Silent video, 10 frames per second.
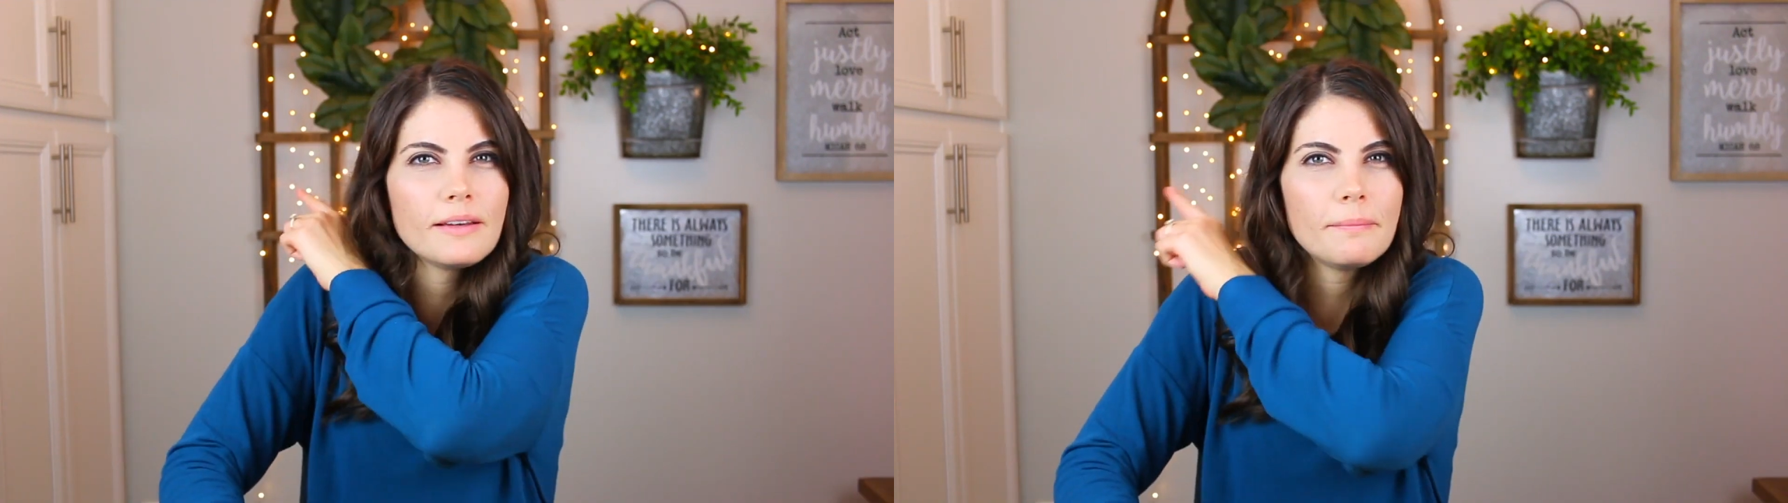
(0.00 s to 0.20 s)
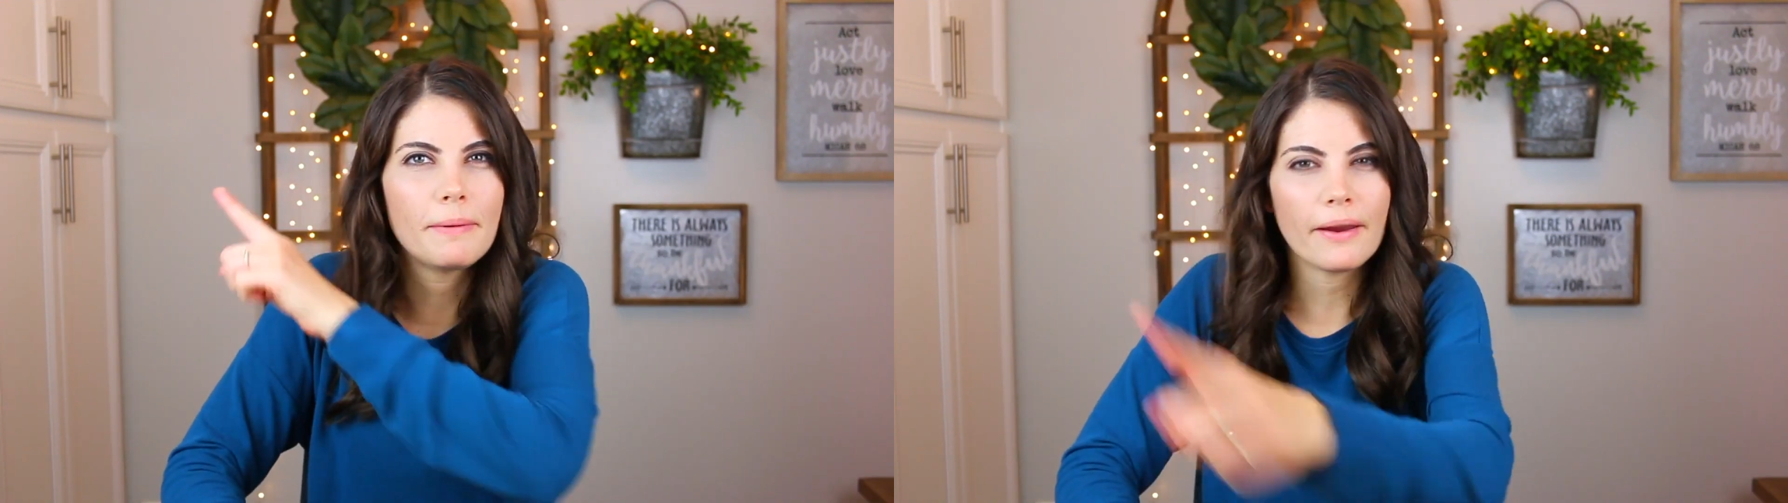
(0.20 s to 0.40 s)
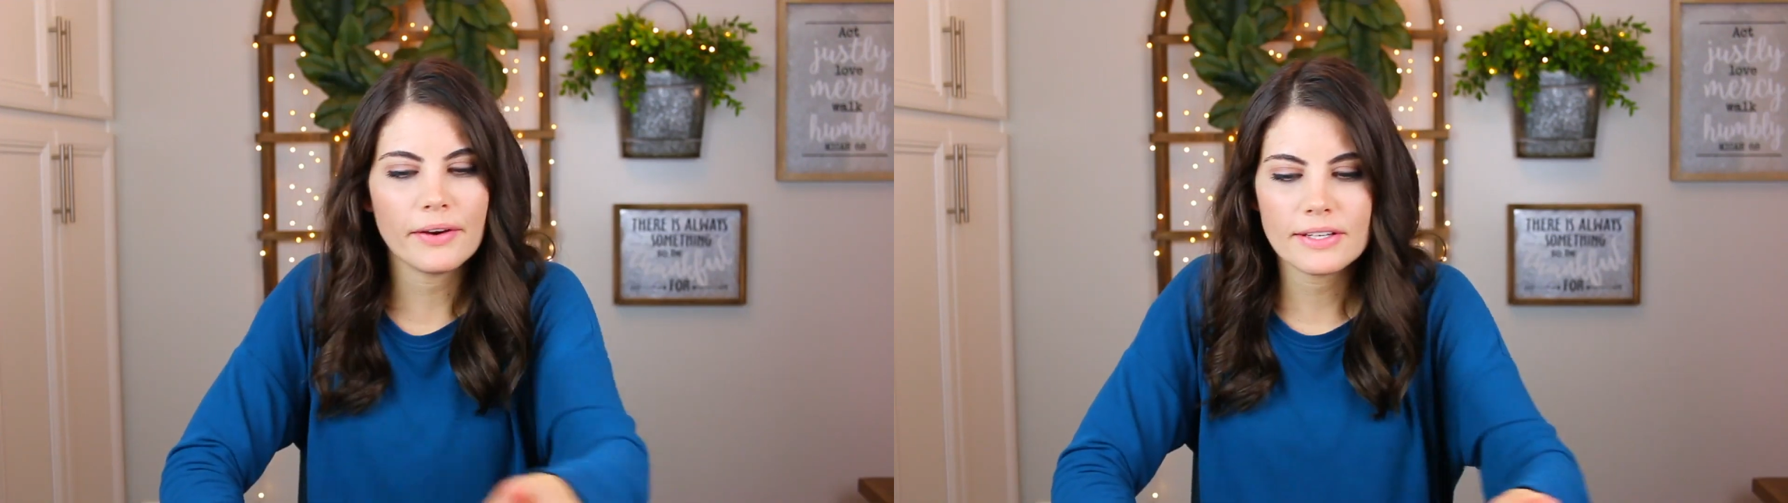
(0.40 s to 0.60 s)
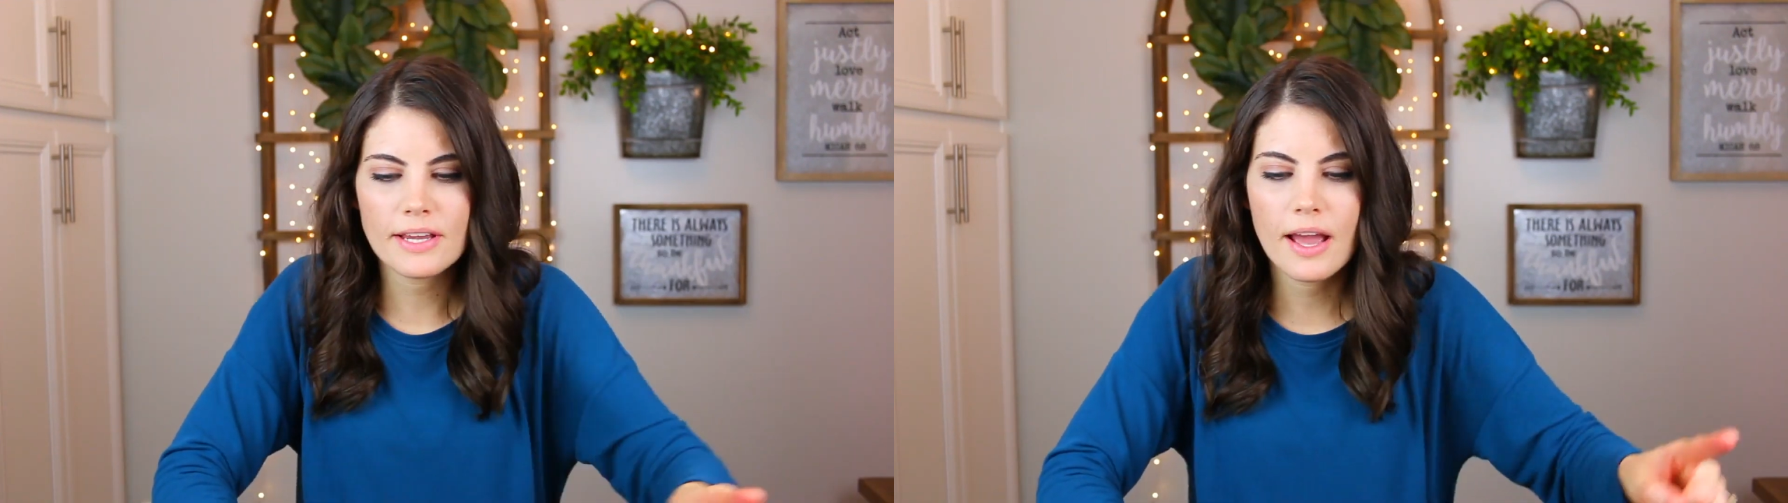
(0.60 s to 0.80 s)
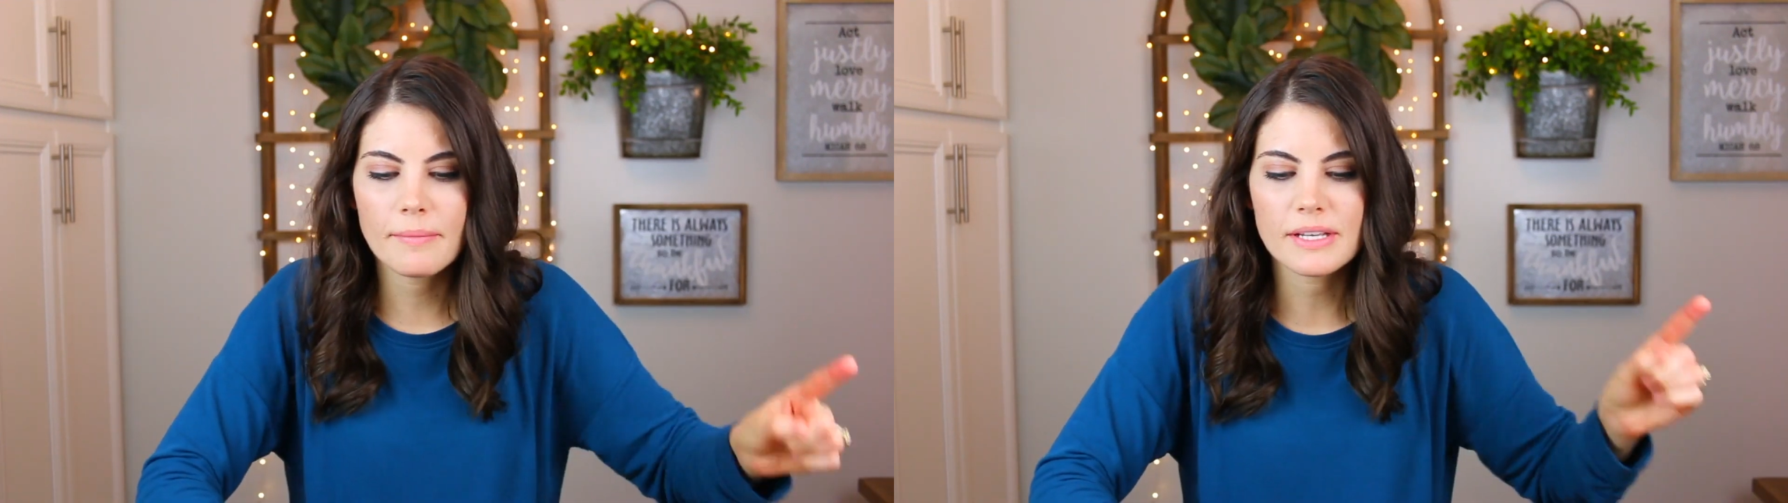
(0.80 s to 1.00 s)
comparing
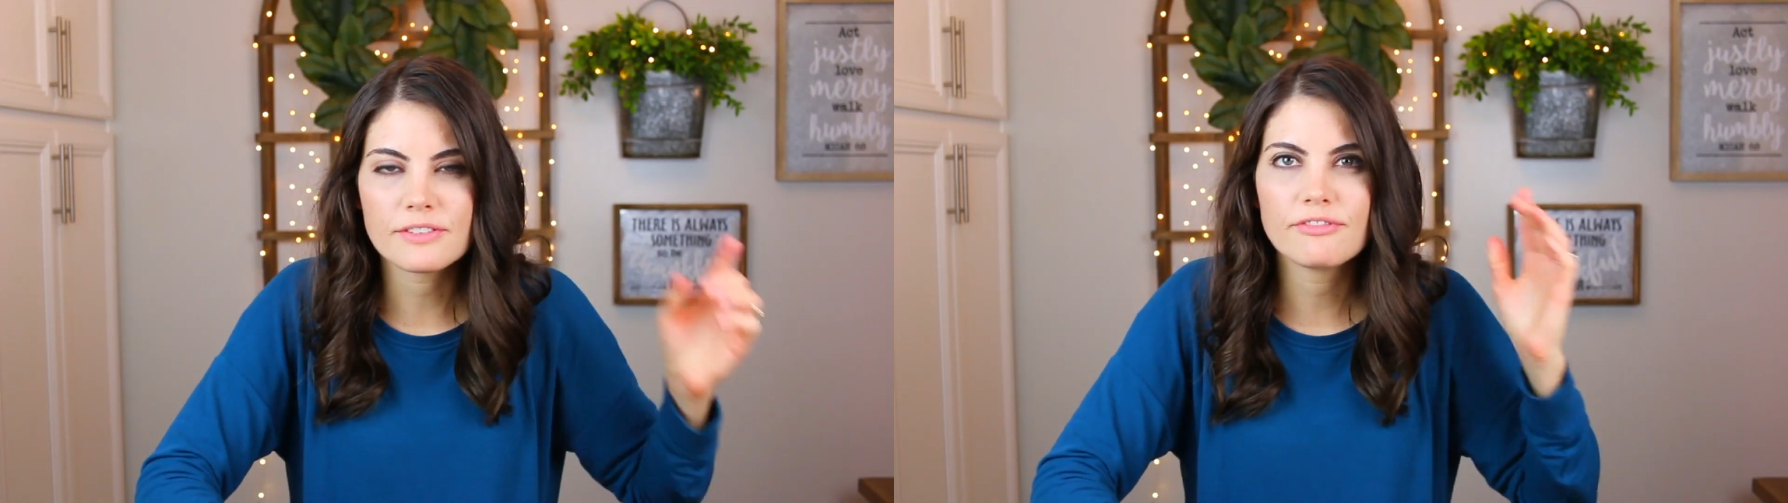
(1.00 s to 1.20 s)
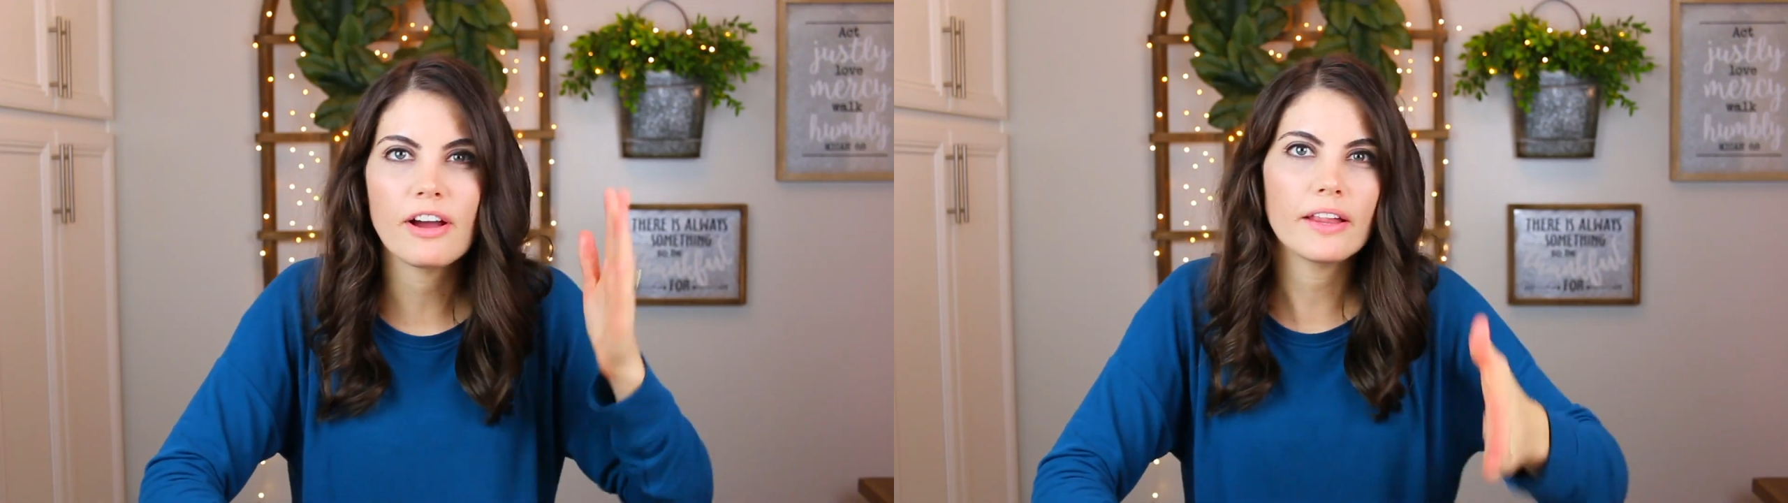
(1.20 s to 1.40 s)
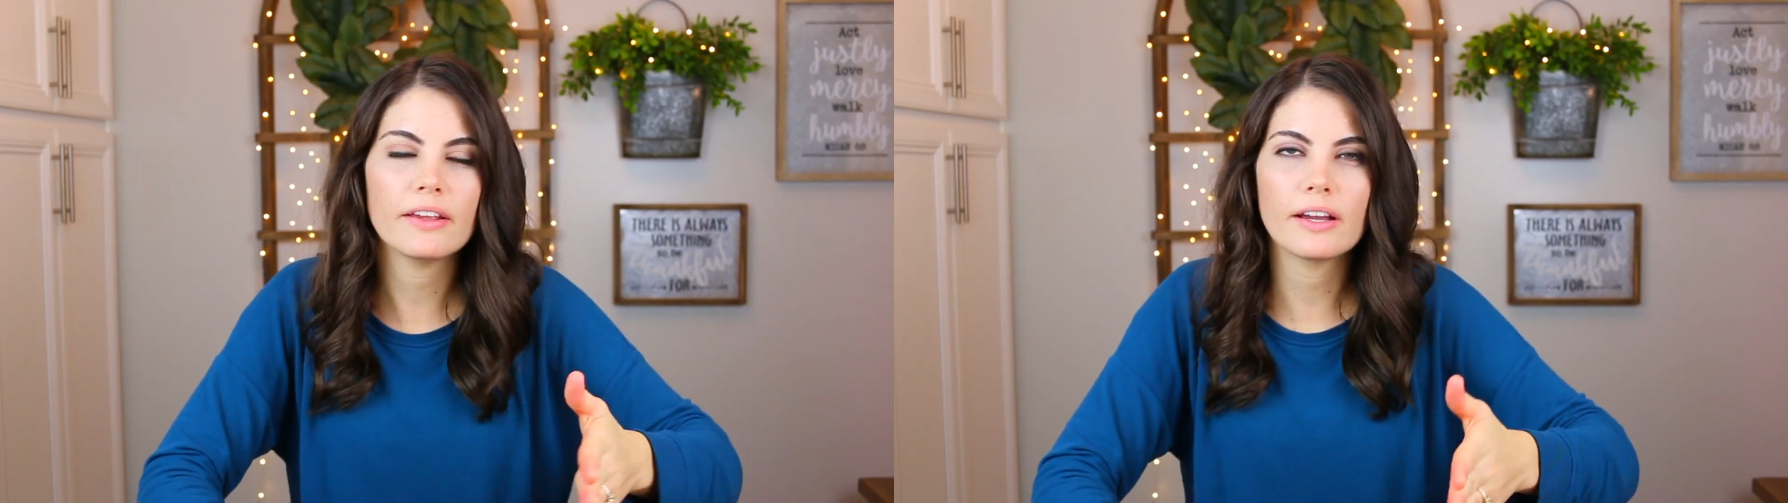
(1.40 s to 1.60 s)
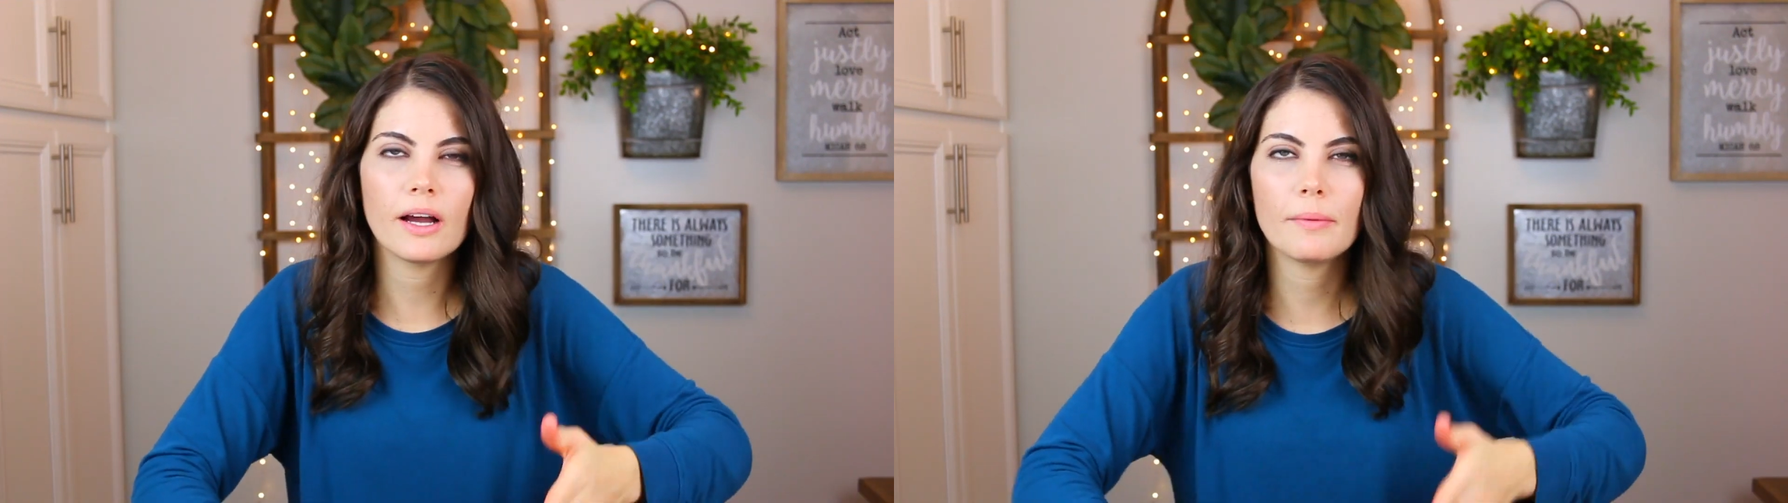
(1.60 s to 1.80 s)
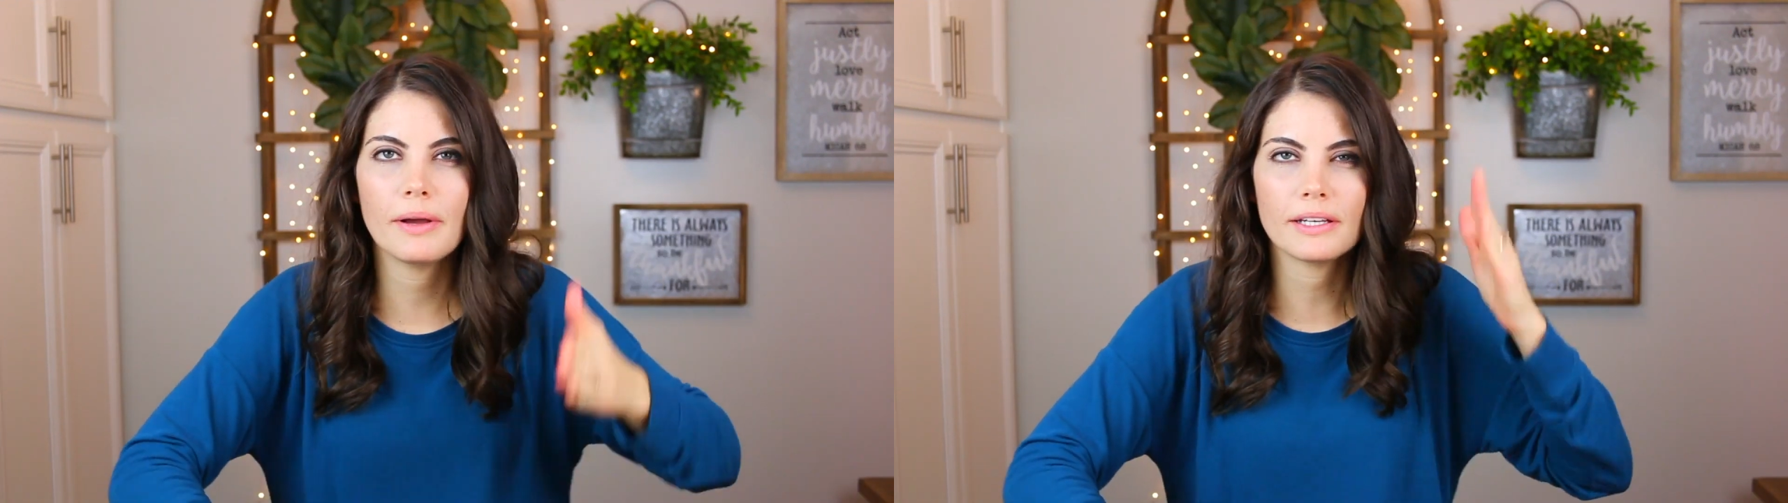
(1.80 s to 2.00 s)
time has finally come.